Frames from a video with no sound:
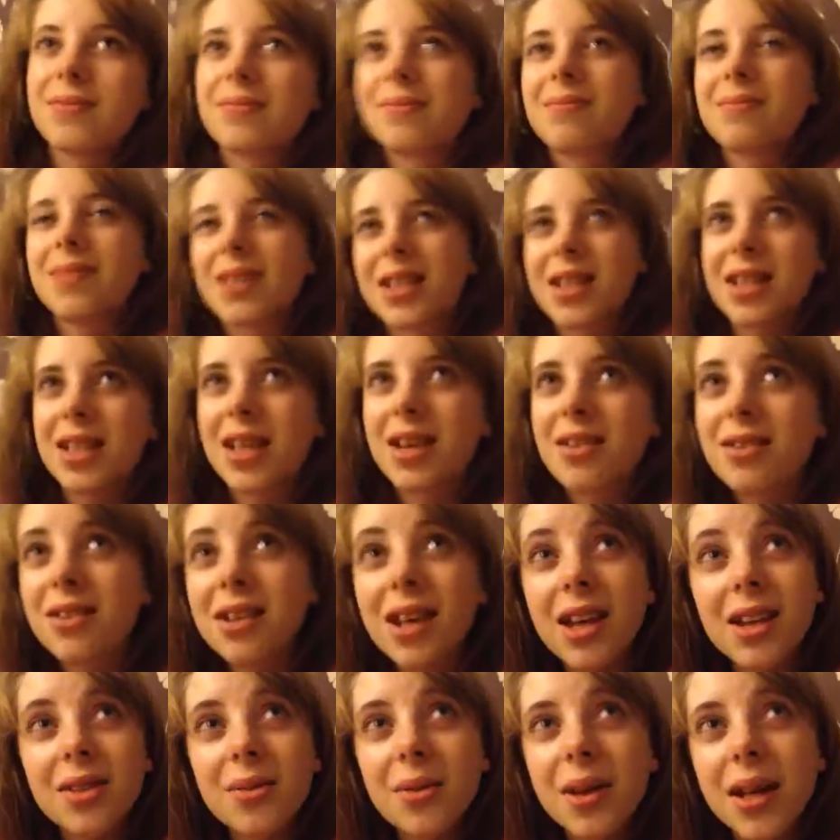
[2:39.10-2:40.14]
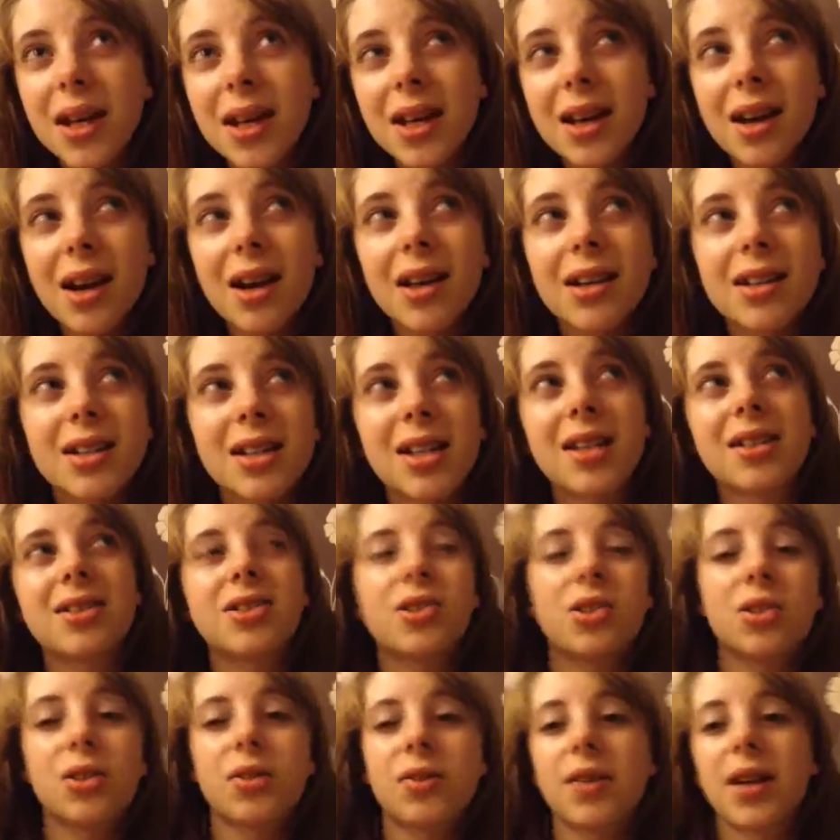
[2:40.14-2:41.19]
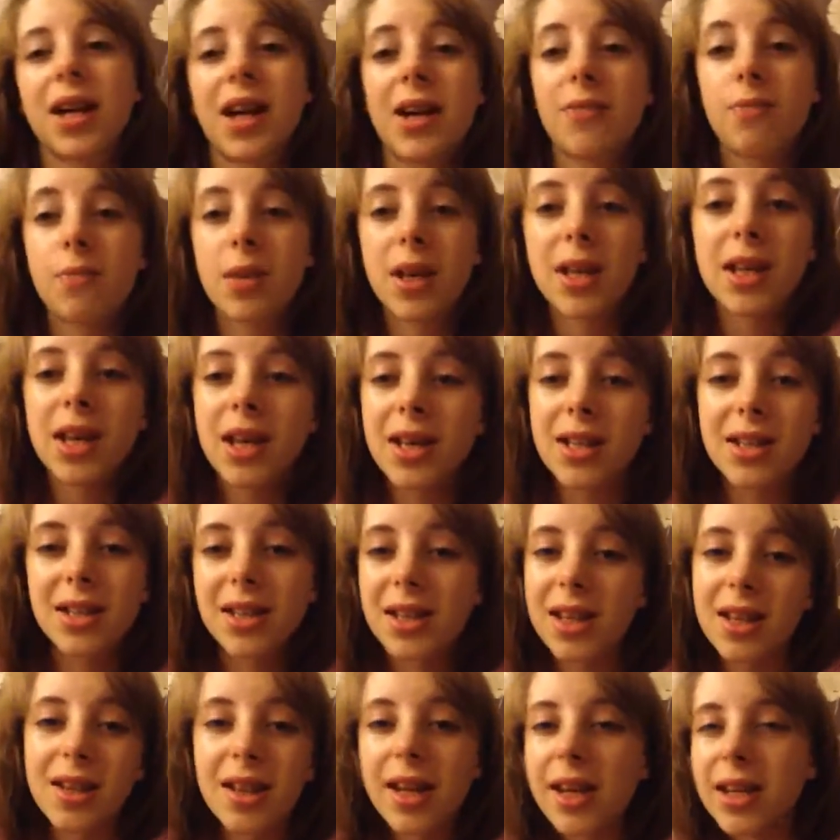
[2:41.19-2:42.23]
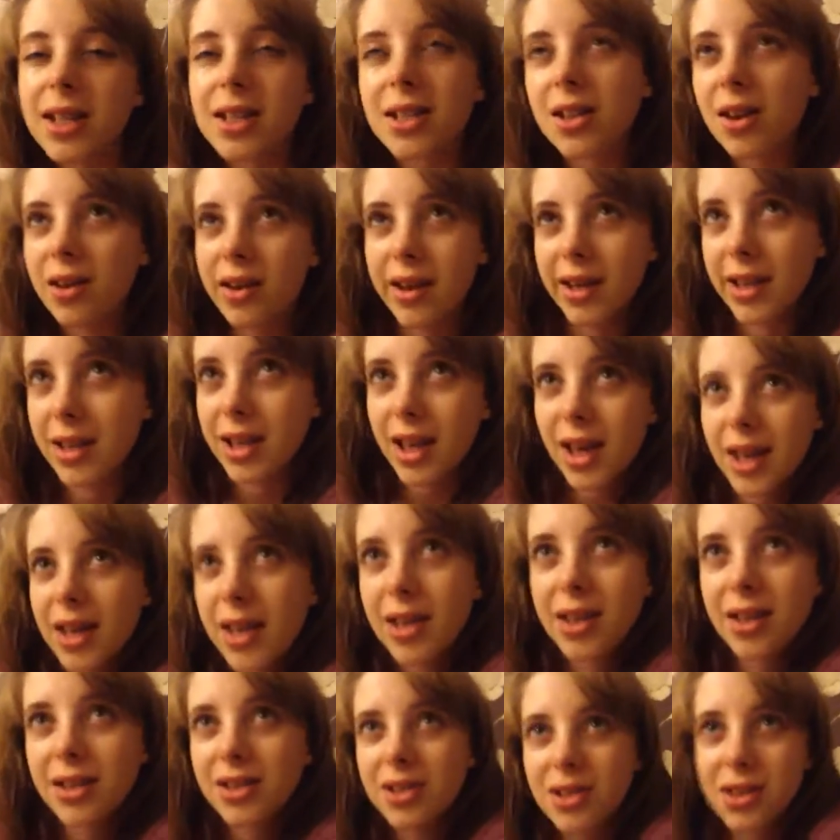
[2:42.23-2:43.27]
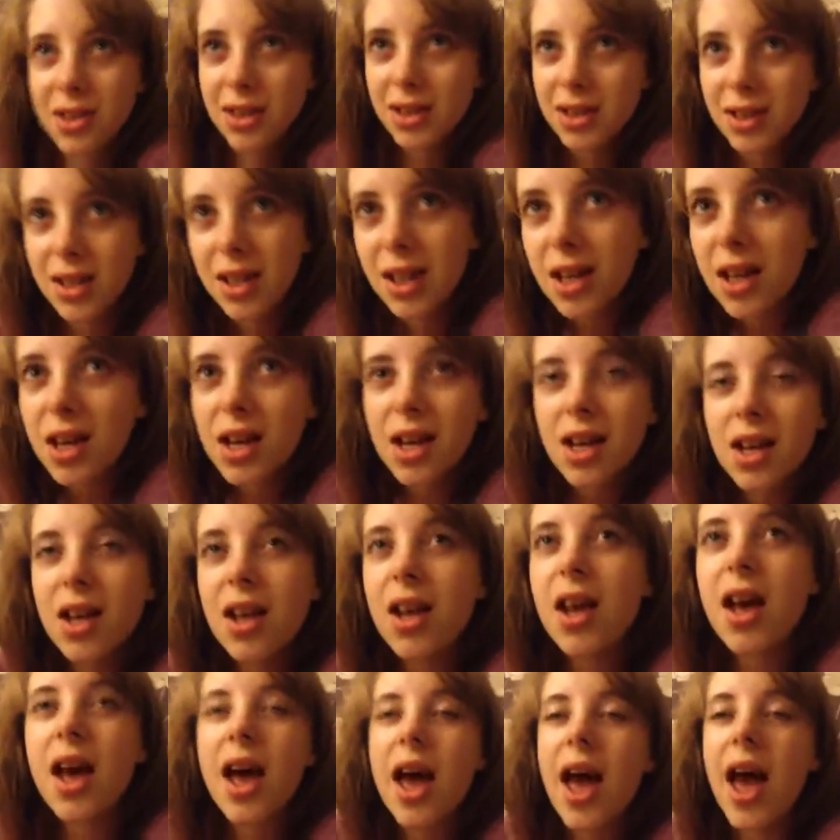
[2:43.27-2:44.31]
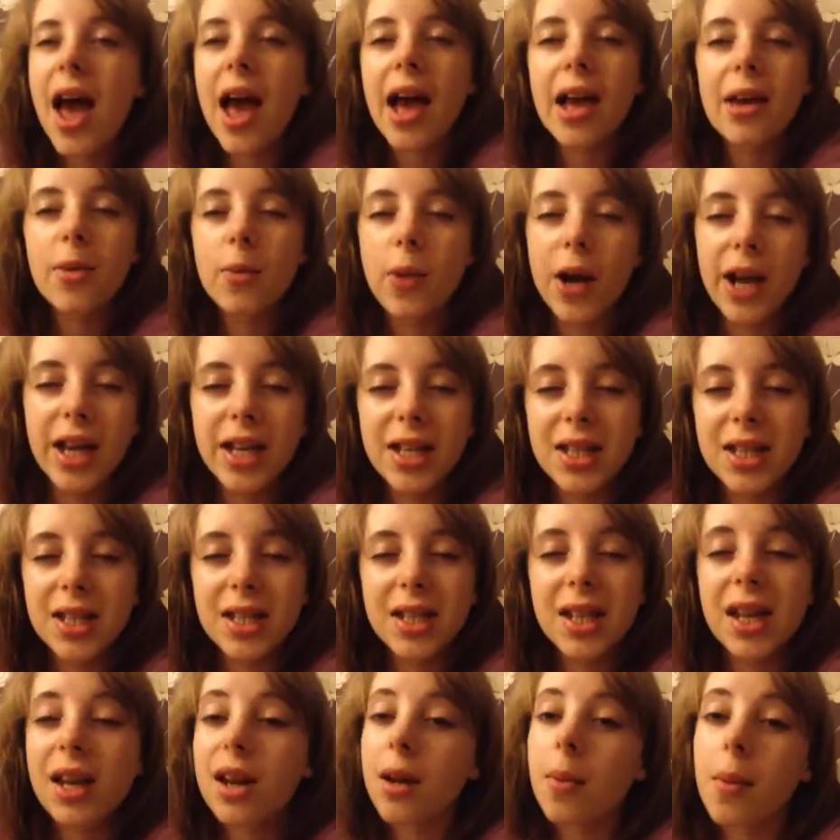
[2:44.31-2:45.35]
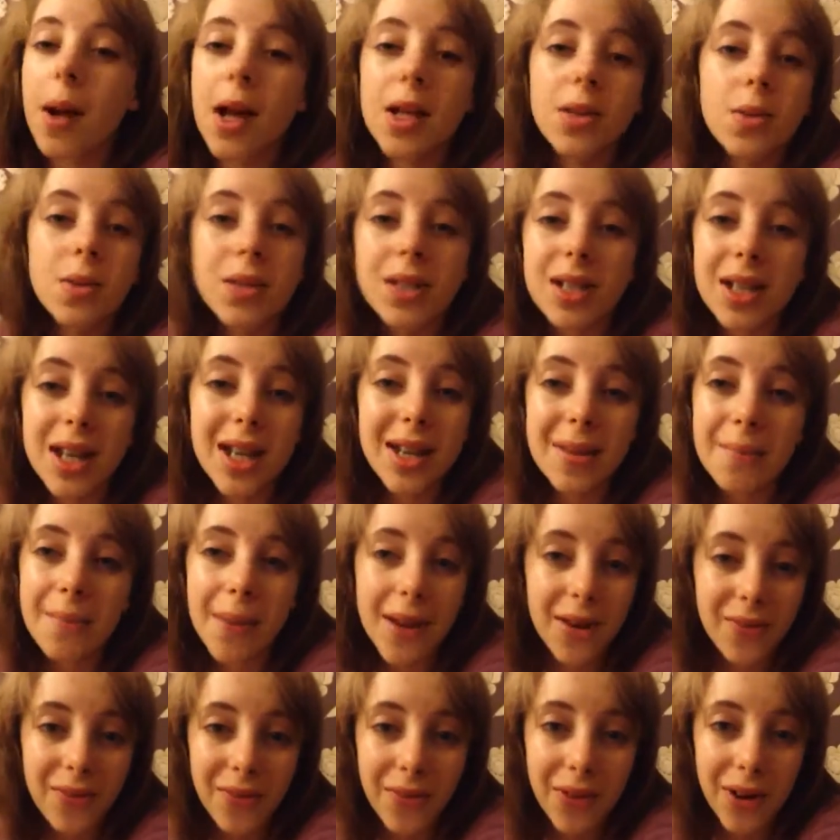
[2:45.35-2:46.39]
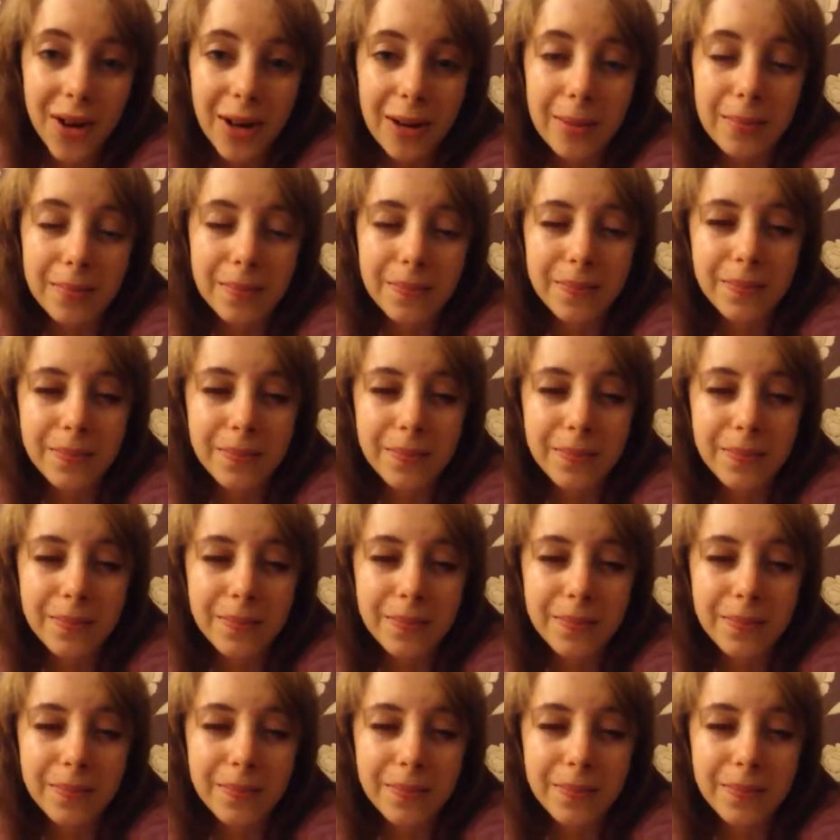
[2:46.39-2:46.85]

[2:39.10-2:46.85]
Because then on the other week, instead of geography, I have PE, so then that entire day is just a waste, and I might as well stay in bed for it.